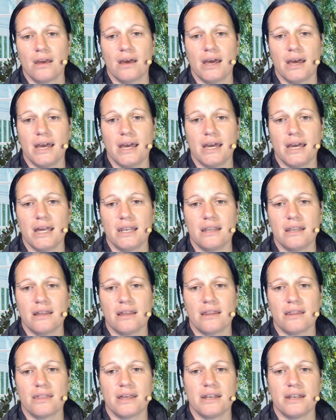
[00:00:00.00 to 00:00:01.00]
And
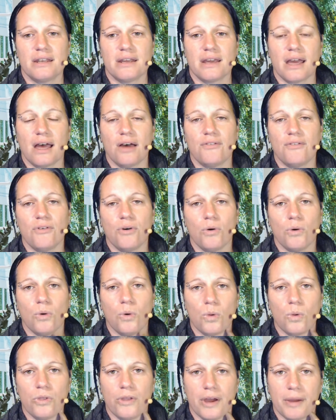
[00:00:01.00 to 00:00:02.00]
then they have
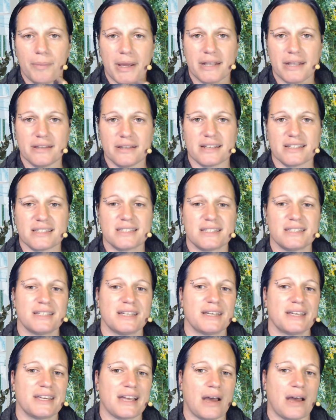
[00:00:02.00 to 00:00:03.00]
all diabetics
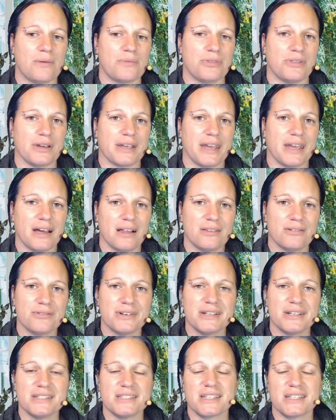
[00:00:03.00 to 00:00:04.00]
count their
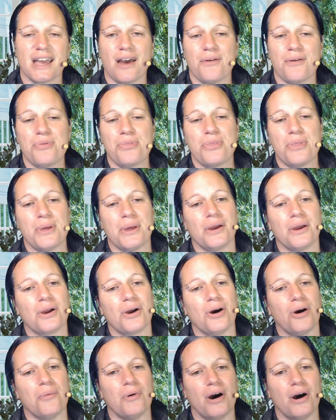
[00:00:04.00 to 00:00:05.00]
calories, count their
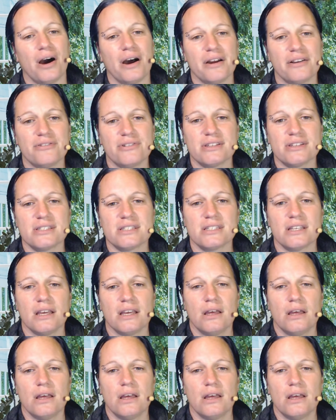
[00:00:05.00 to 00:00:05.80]
carbohydrates,